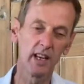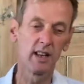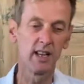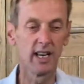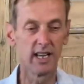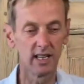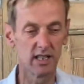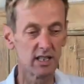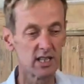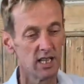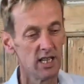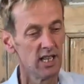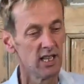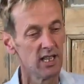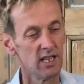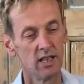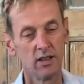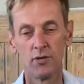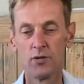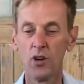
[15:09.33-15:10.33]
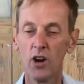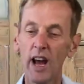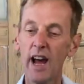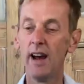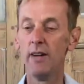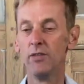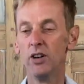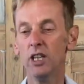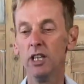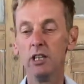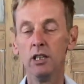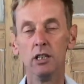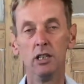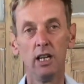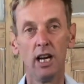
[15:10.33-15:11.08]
things forever,